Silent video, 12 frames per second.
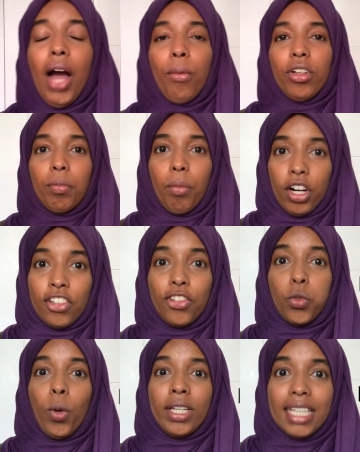was March
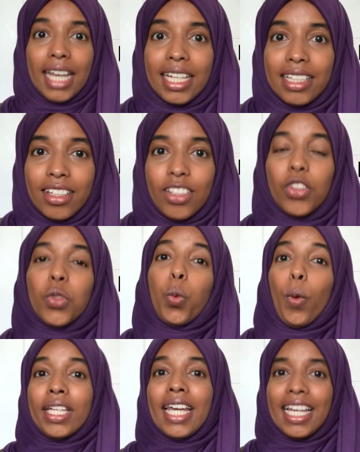28,
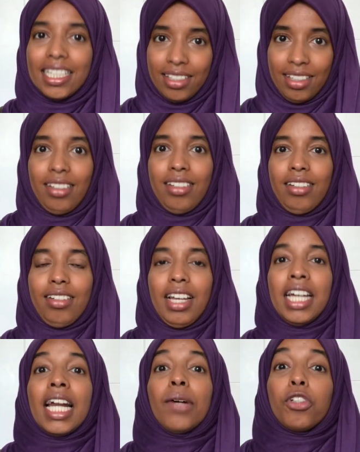2018,
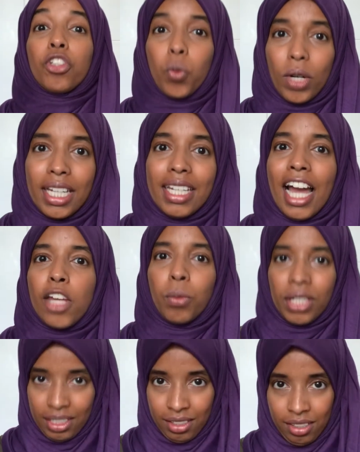and I was 29
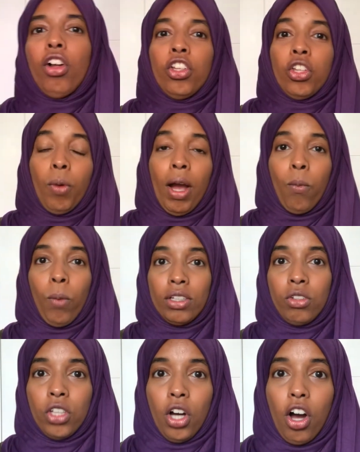weeks. So I went
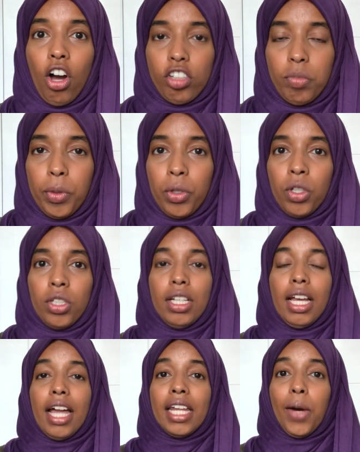to the hospital
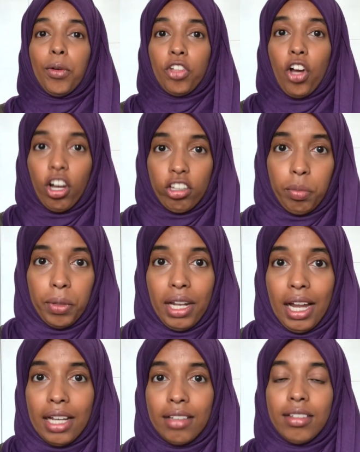and I was
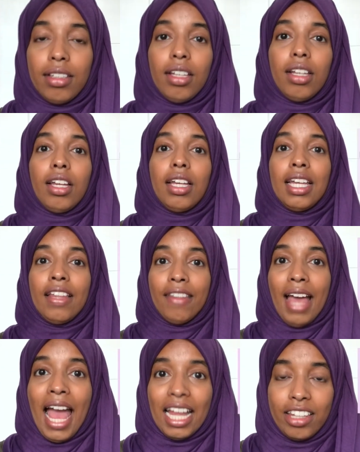hospitalized in the
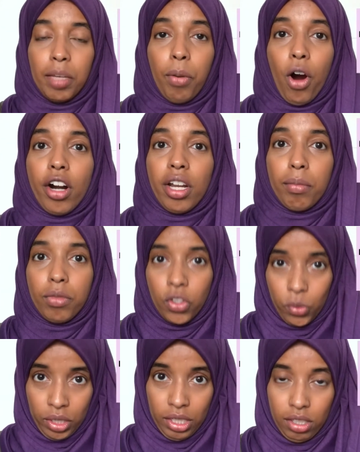Antepartum
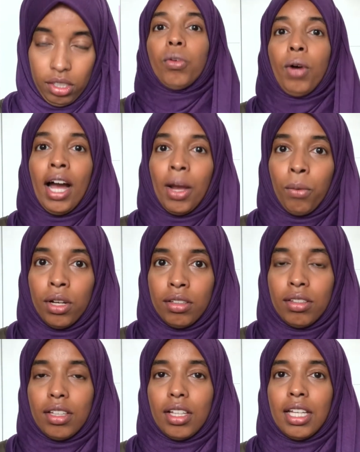unit. So I
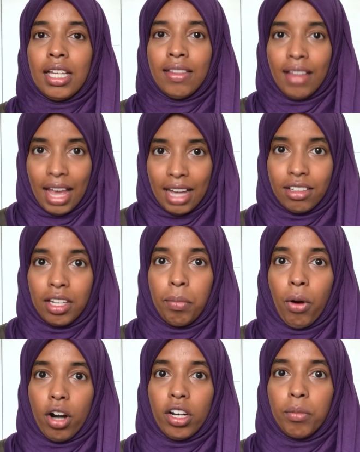was in the
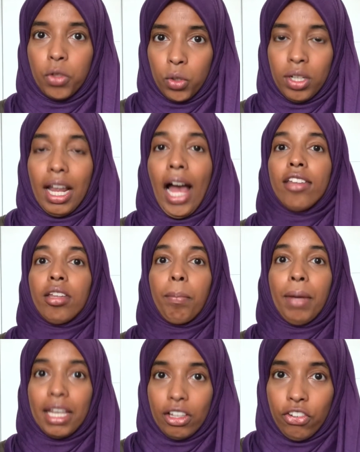Antepartum unit as a
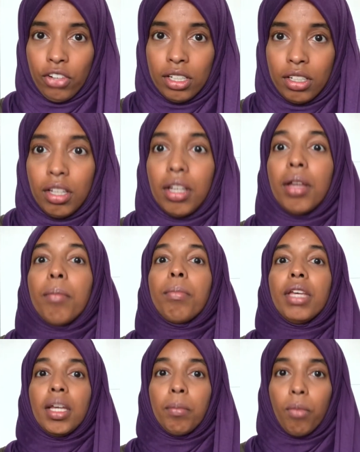patient
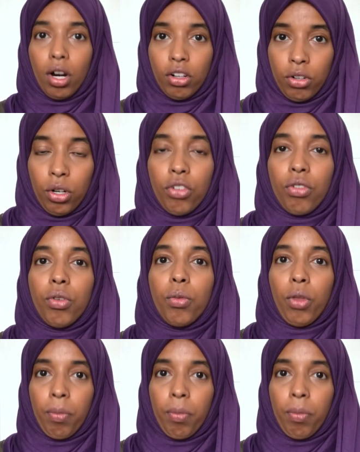being monitored with